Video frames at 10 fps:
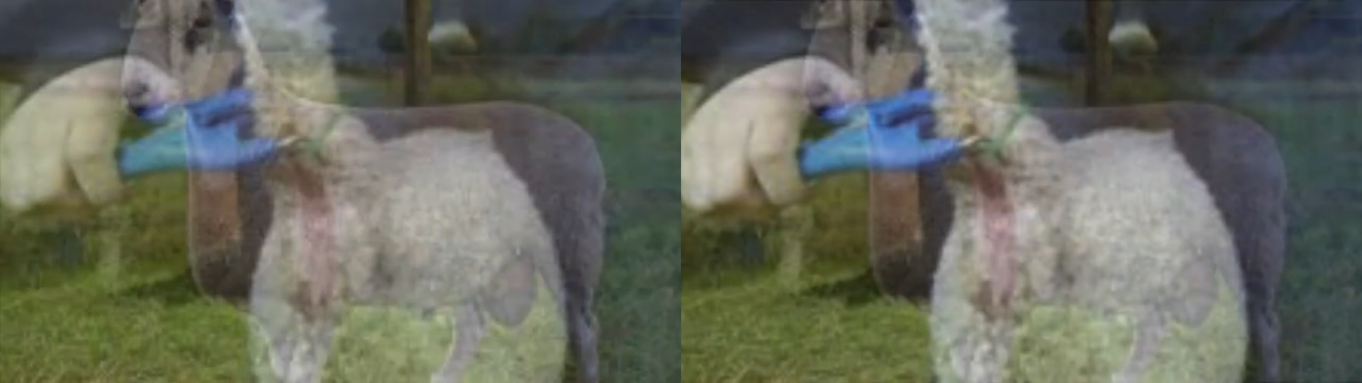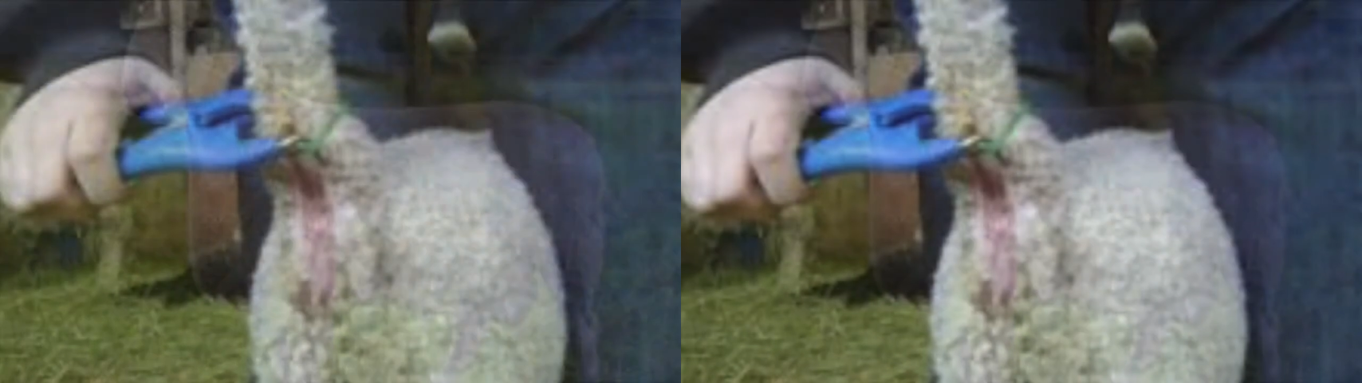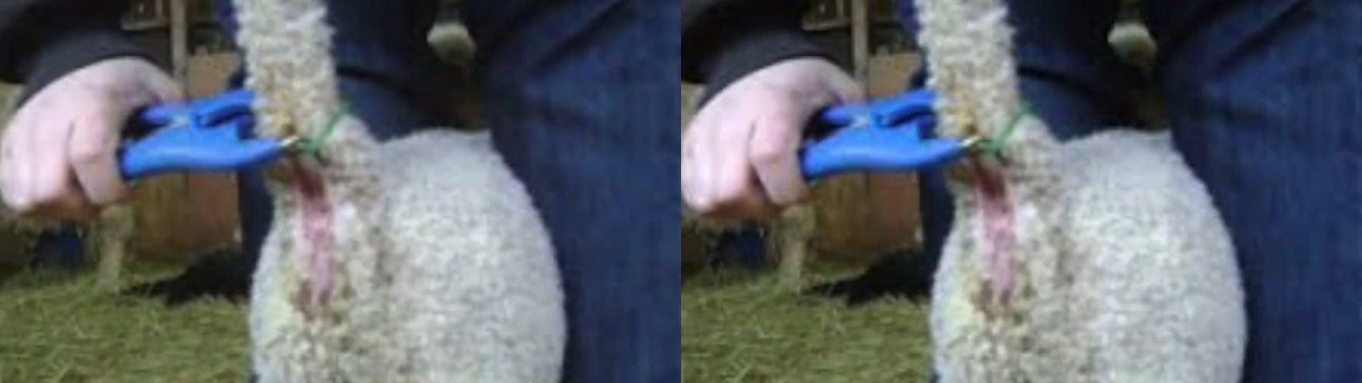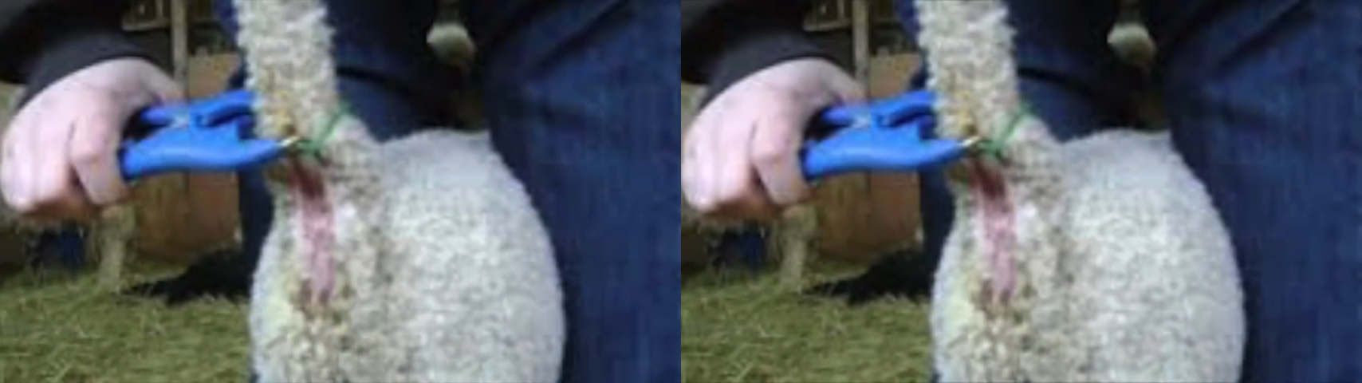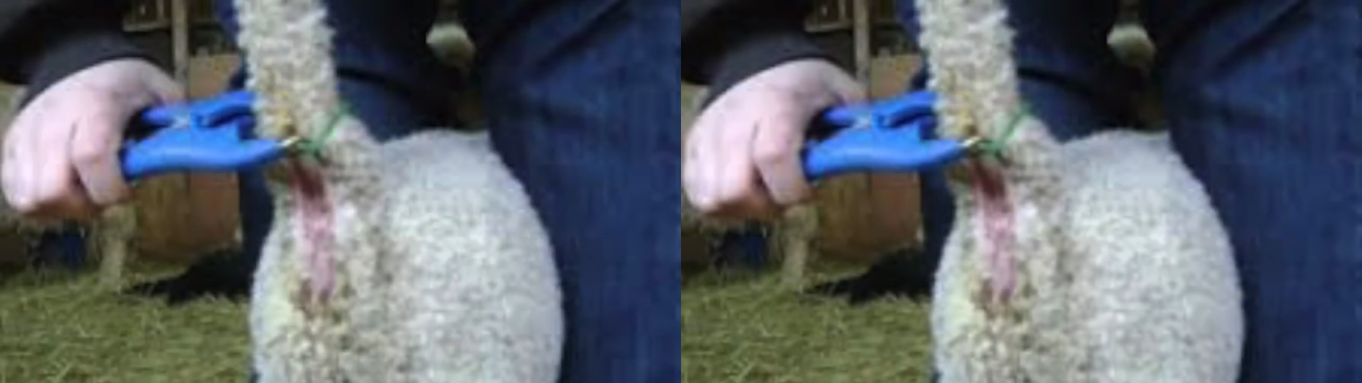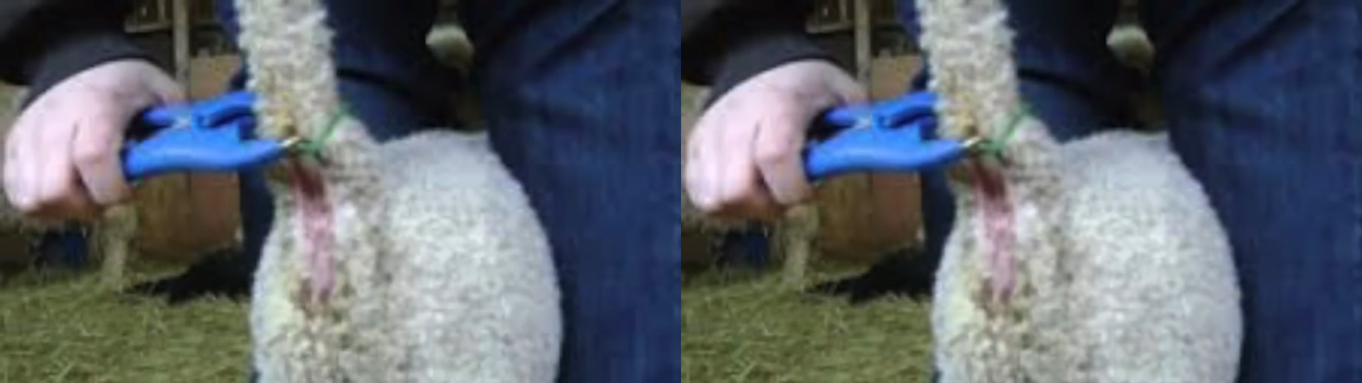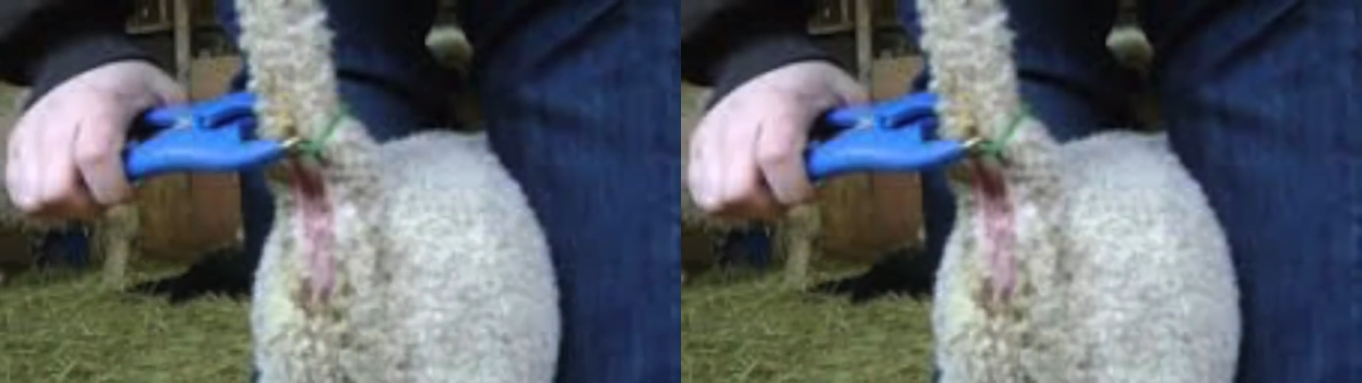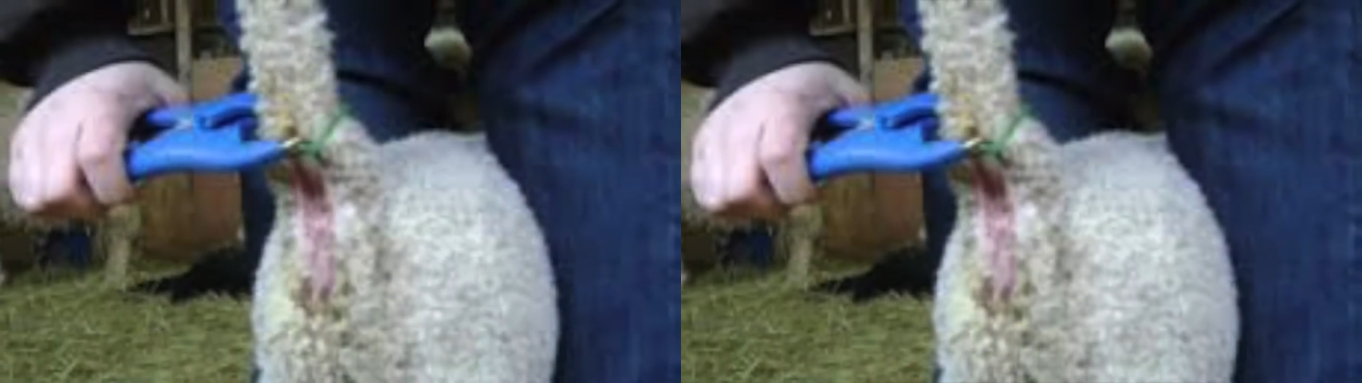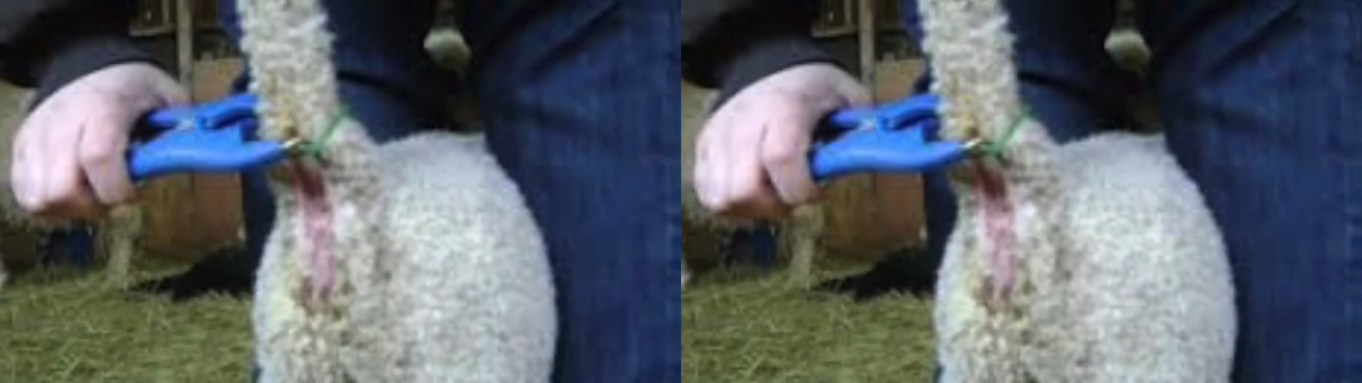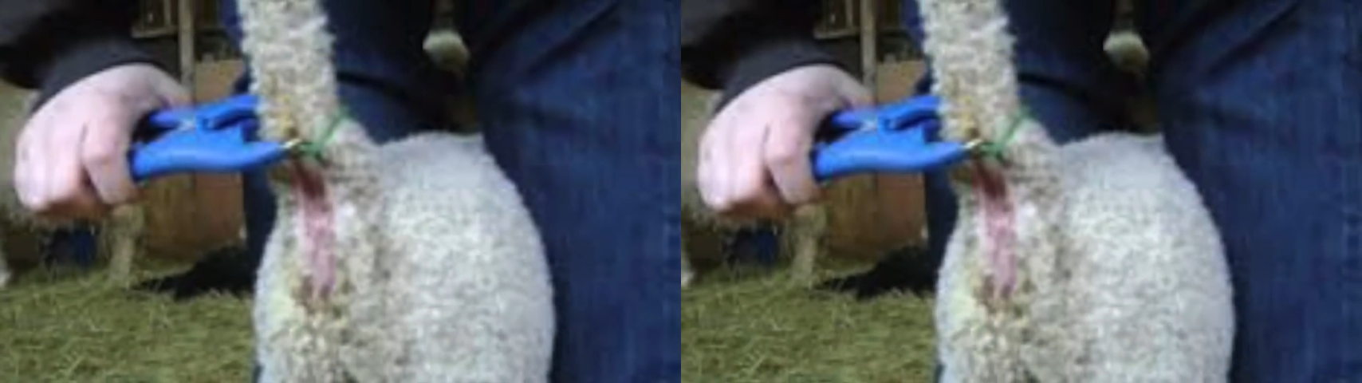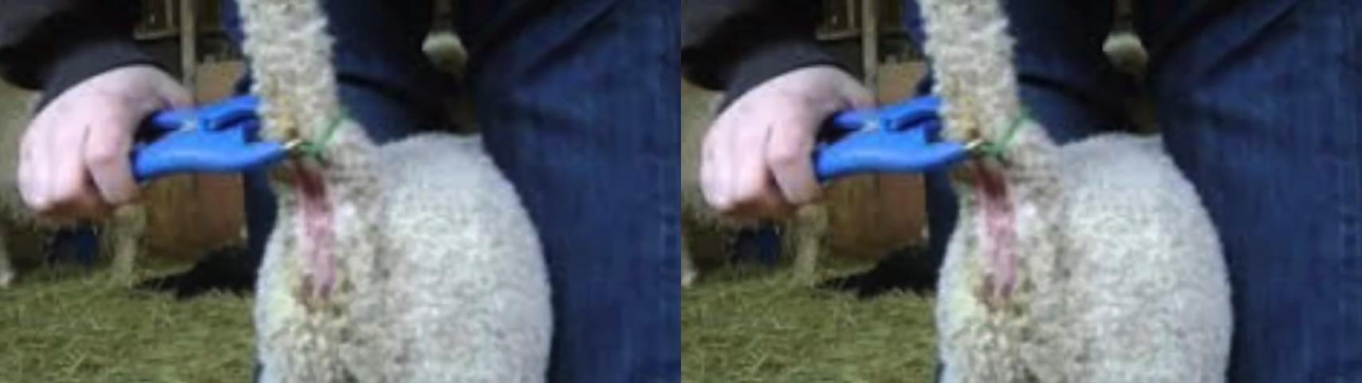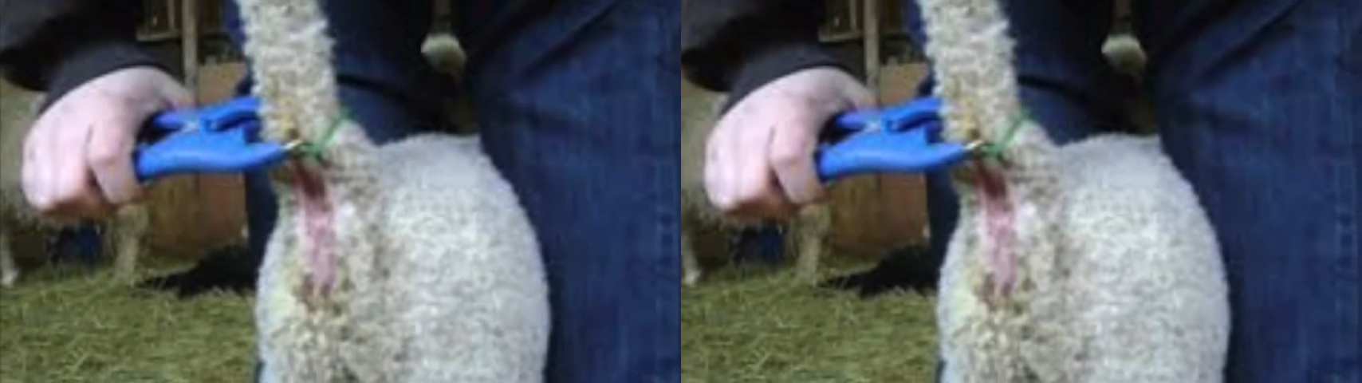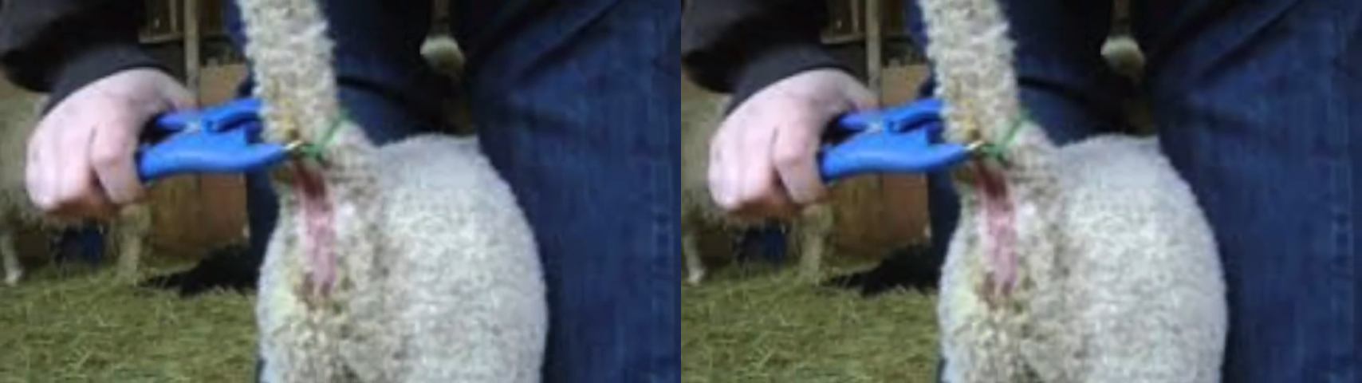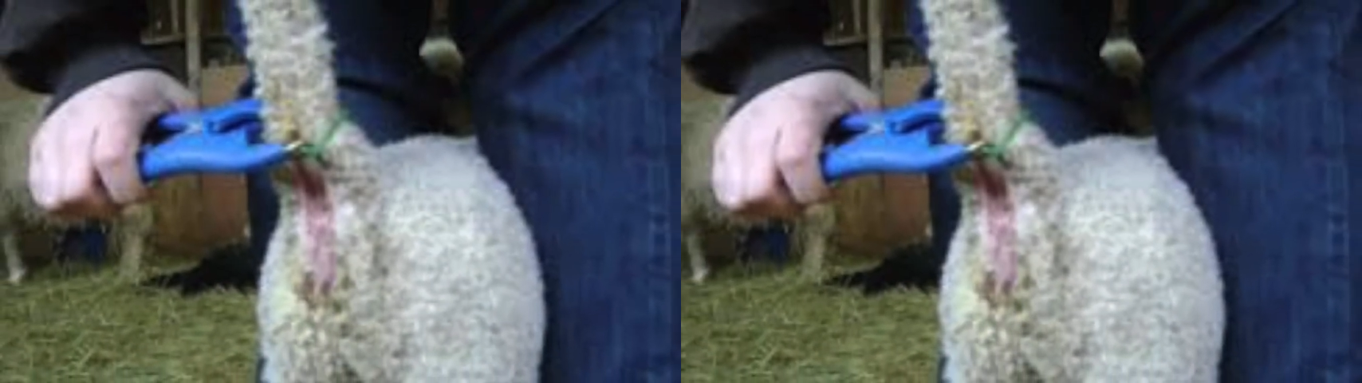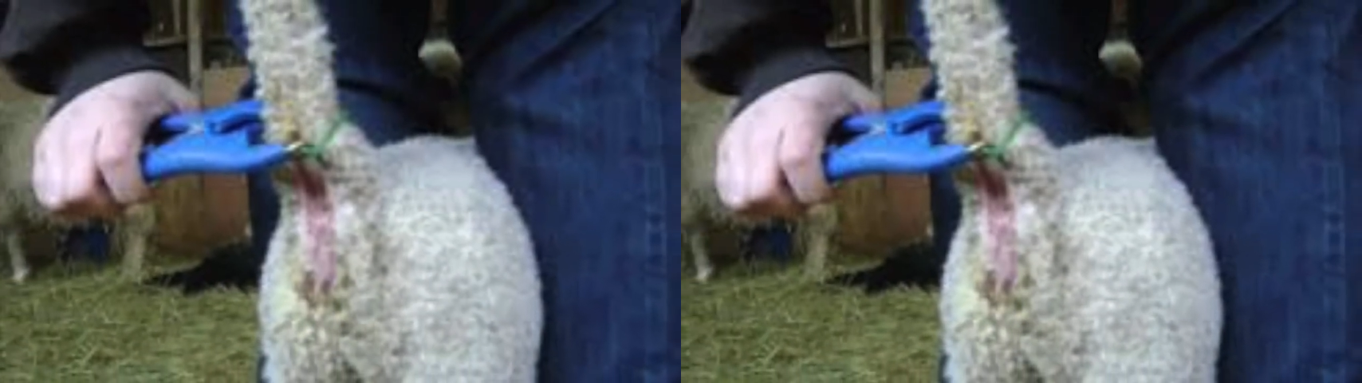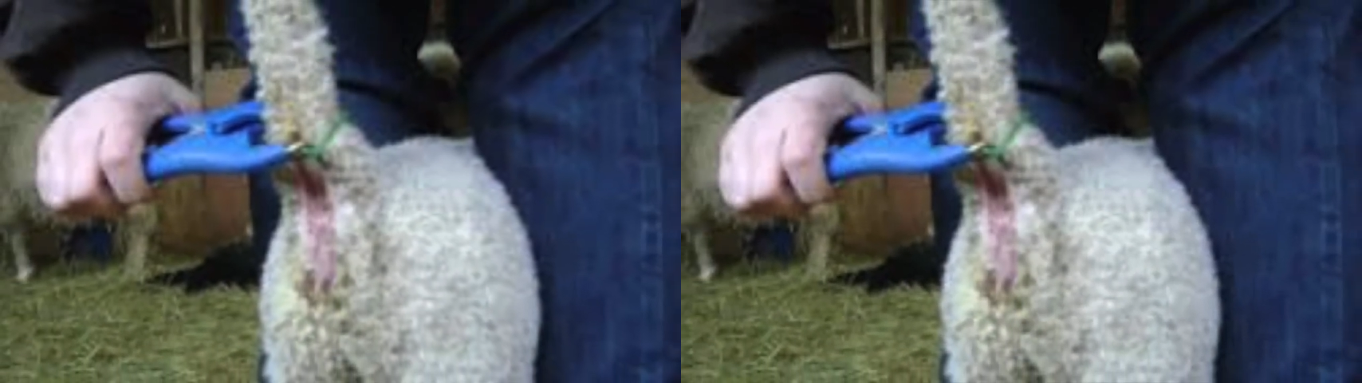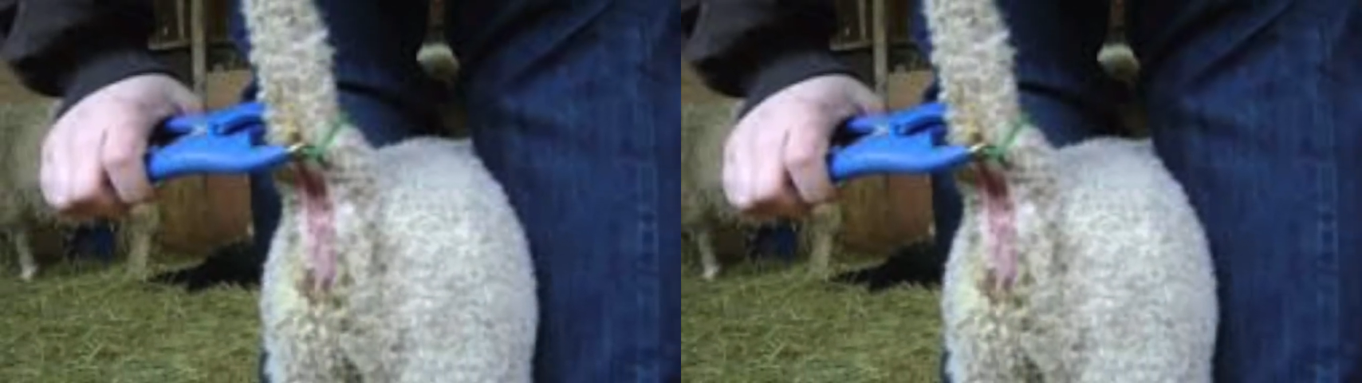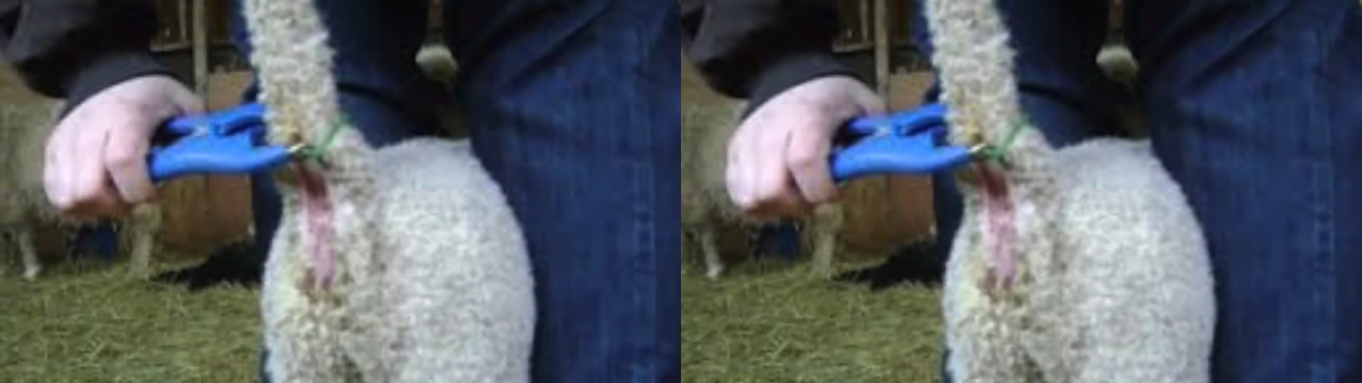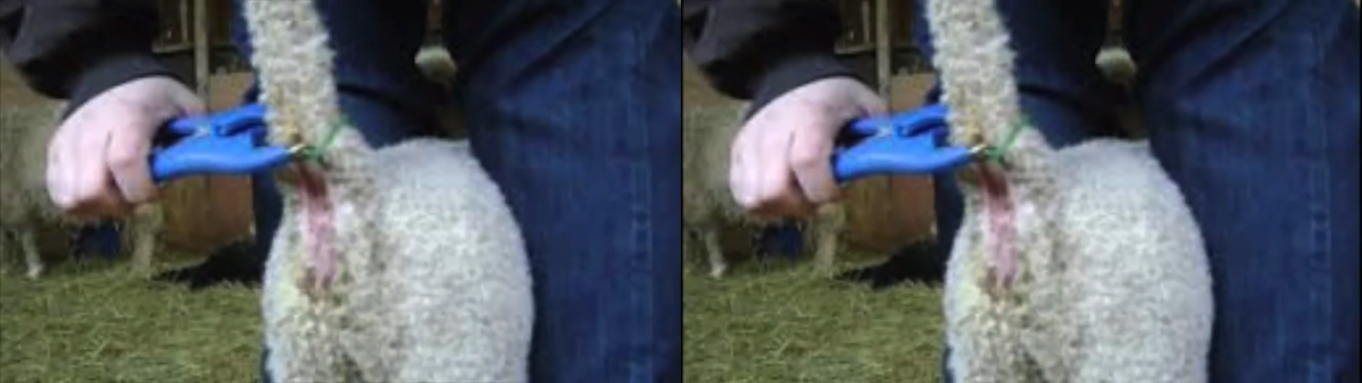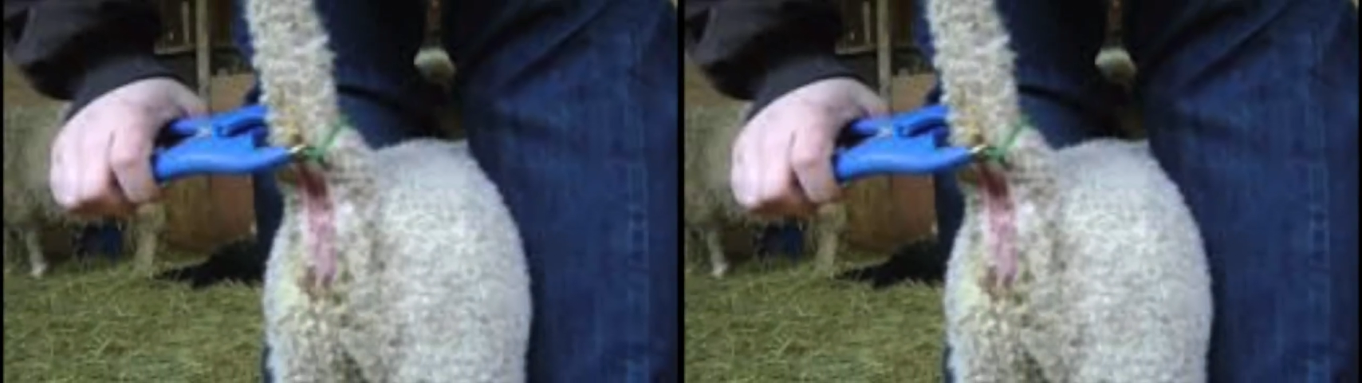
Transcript: [unreadable: no face in view]